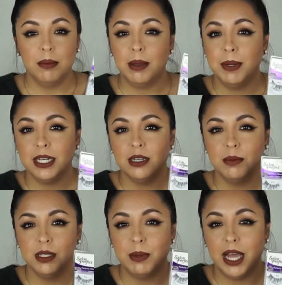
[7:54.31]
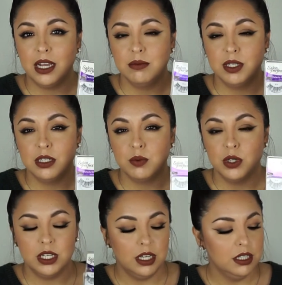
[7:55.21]
I picked up this pack of
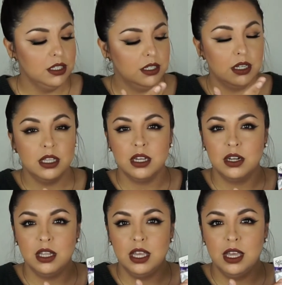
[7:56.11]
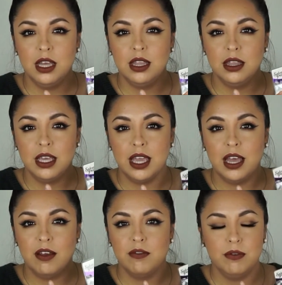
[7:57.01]
614s. Clearly they
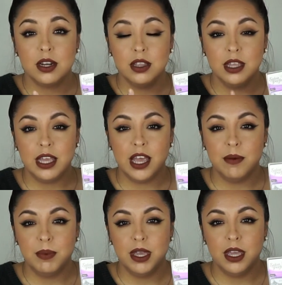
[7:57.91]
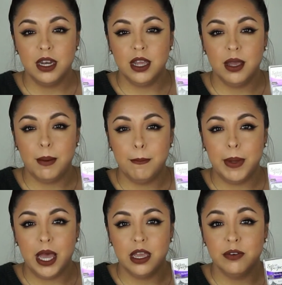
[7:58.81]
have been
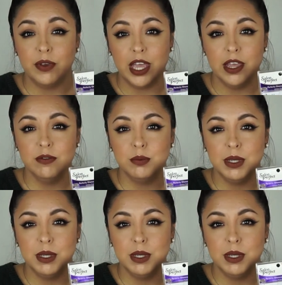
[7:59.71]
my faves